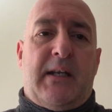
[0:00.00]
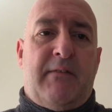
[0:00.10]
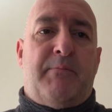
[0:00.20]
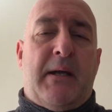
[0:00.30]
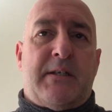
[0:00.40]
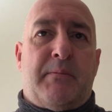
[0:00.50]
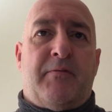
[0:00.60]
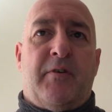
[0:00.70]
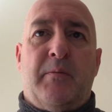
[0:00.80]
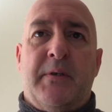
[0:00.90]
give better
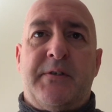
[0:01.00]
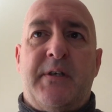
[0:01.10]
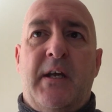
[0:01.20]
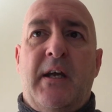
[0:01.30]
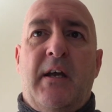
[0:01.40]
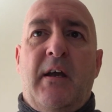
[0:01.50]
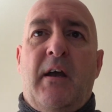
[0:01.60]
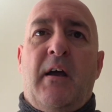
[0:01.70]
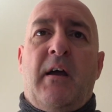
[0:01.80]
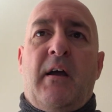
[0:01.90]
performance?
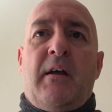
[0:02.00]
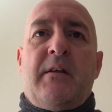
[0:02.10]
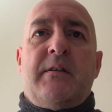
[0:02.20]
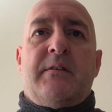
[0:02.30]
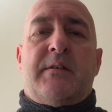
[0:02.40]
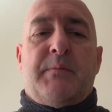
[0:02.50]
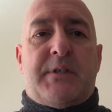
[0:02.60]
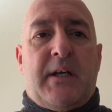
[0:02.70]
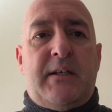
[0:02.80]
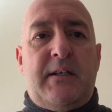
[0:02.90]
Some
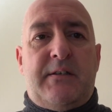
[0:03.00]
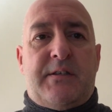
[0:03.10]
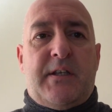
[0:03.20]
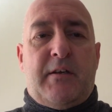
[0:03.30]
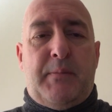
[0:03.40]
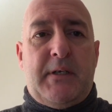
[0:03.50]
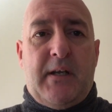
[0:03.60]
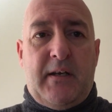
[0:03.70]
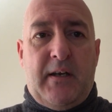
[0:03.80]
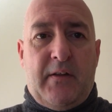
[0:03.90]
studies that have been
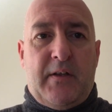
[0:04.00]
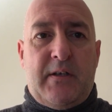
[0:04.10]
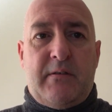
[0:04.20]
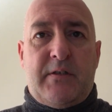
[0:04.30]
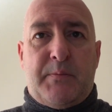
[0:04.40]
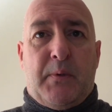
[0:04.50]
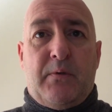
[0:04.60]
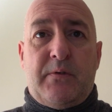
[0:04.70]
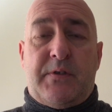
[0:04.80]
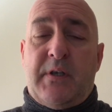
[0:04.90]
done in other
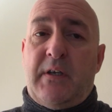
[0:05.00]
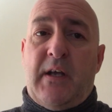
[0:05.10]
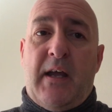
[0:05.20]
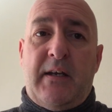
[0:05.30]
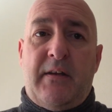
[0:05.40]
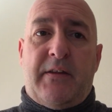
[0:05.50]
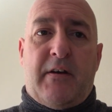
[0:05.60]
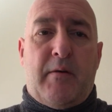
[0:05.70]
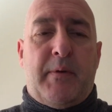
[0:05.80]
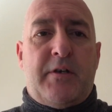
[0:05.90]
sports and in
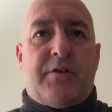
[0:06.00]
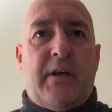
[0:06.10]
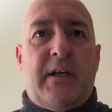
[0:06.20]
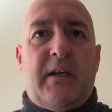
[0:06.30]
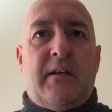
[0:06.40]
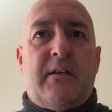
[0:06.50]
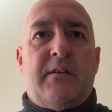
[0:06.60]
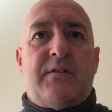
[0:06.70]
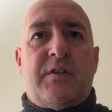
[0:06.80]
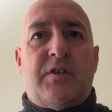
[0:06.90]
thoroughbred training
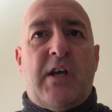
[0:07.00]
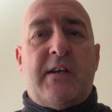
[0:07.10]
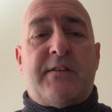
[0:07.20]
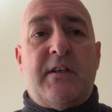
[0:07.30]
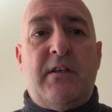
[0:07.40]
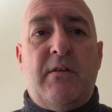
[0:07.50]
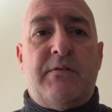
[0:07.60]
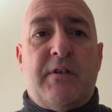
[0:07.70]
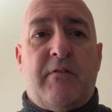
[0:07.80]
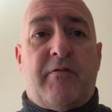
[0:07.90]
suggest that
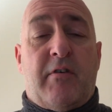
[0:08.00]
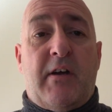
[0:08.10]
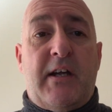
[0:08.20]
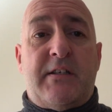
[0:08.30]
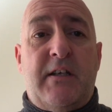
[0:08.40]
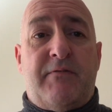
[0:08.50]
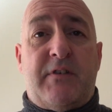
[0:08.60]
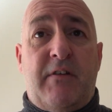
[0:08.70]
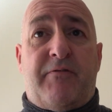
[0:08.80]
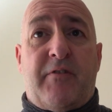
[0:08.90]
using a variety
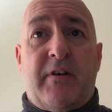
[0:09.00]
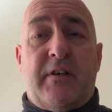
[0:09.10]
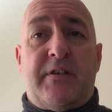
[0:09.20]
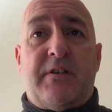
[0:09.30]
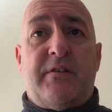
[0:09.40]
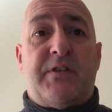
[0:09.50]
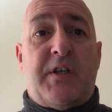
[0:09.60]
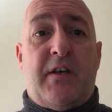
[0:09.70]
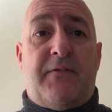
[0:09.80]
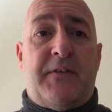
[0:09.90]
of different
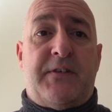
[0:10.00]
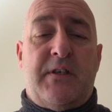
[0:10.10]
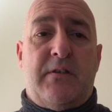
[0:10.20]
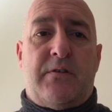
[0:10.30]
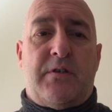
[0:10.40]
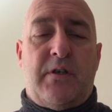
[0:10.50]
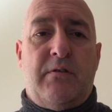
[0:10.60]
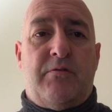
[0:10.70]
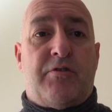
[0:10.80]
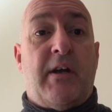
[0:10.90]
surfaces
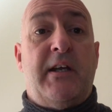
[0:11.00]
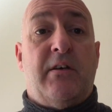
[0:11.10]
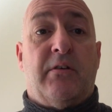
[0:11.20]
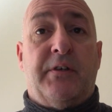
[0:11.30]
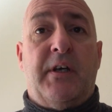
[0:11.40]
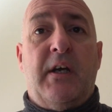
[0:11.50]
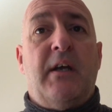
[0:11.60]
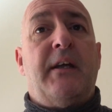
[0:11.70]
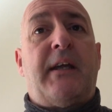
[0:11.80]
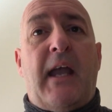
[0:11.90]
to train on
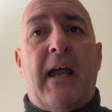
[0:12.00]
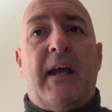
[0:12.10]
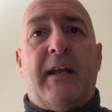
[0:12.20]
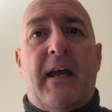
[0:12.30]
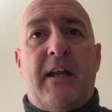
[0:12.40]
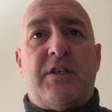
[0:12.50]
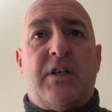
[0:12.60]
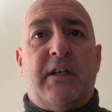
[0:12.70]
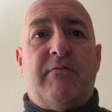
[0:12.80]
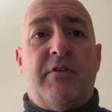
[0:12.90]
can
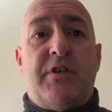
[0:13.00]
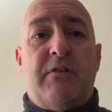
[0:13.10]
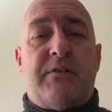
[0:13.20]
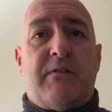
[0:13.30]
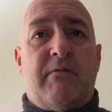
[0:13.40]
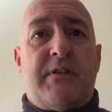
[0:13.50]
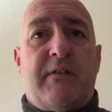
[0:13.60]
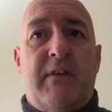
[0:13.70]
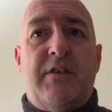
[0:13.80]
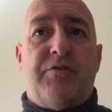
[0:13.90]
actually reduce the
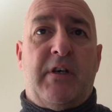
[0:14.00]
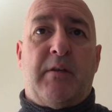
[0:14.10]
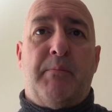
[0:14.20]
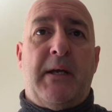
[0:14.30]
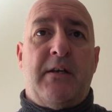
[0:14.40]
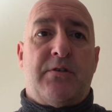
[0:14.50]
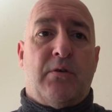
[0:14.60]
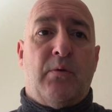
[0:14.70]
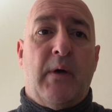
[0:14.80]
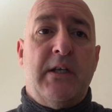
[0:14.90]
risk of injury compared to
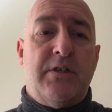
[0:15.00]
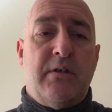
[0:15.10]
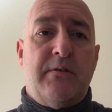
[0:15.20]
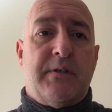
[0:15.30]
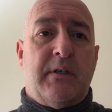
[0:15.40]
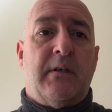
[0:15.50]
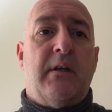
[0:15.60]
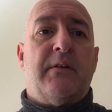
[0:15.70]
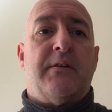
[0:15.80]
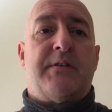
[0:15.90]
always using
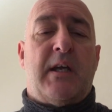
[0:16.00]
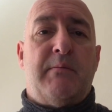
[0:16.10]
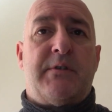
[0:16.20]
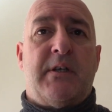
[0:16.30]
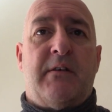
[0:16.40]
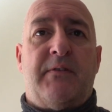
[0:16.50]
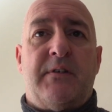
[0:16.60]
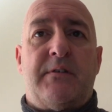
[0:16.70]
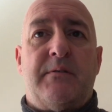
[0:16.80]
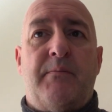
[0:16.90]
the same
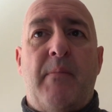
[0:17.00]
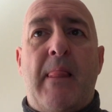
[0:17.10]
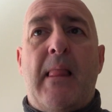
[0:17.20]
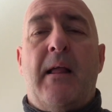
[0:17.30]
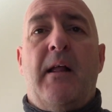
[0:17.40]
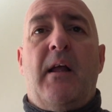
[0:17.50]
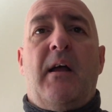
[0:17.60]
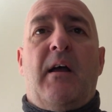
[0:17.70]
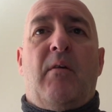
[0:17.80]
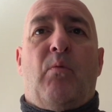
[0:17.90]
surface.
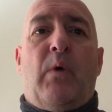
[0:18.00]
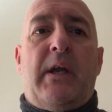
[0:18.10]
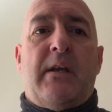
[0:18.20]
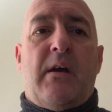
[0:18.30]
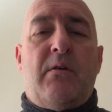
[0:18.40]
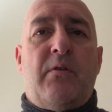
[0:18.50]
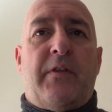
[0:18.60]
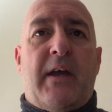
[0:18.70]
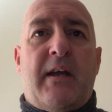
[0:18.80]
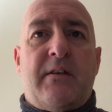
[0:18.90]
We know
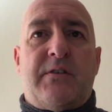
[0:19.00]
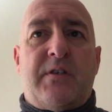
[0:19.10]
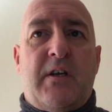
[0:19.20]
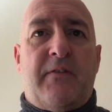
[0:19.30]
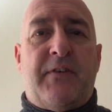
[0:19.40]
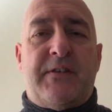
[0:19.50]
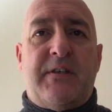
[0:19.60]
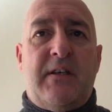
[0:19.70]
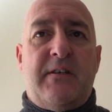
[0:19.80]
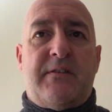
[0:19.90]
that
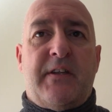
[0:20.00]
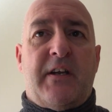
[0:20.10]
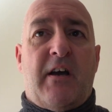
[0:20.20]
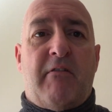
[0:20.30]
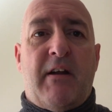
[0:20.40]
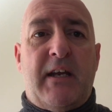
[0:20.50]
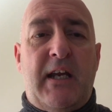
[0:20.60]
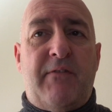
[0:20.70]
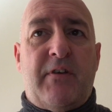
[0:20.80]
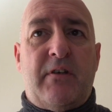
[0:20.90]
surfaces that are
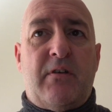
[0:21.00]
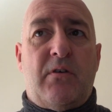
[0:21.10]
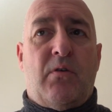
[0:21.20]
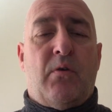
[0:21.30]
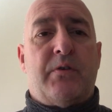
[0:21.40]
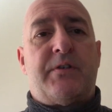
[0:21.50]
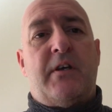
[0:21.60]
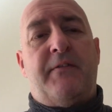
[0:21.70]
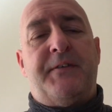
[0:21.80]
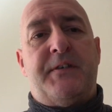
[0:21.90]
uneven or
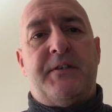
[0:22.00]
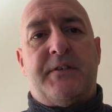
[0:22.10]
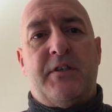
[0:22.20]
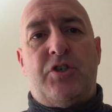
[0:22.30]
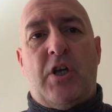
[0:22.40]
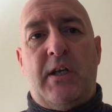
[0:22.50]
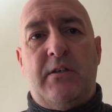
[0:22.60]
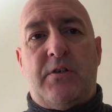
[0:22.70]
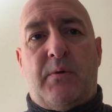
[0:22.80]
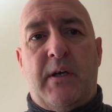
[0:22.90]
surfaces that
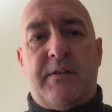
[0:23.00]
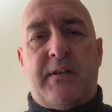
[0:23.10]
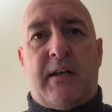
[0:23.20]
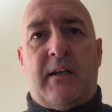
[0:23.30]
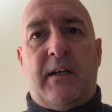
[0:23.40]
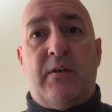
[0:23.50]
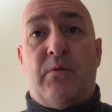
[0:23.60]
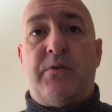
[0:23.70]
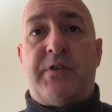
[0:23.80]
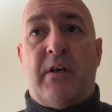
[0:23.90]
change quite suddenly
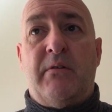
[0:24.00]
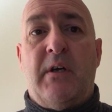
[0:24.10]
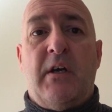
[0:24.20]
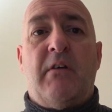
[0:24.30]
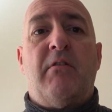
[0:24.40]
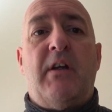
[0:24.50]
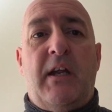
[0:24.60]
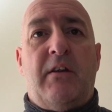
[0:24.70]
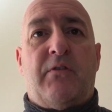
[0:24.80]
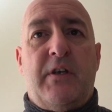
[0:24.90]
also
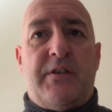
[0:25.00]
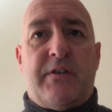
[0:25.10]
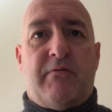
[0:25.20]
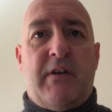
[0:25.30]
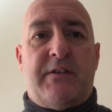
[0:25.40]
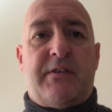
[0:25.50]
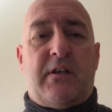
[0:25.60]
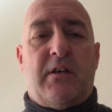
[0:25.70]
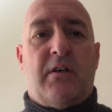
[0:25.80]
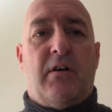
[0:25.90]
increase the
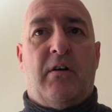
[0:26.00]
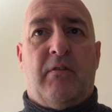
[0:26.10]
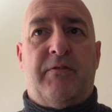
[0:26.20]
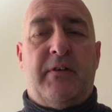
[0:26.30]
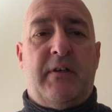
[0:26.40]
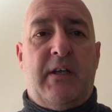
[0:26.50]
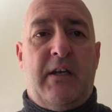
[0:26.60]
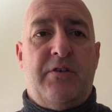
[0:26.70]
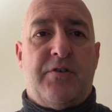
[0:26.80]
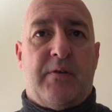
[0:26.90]
risk of
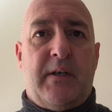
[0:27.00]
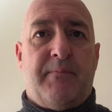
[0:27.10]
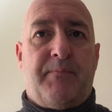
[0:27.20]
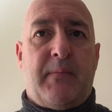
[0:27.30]
injury.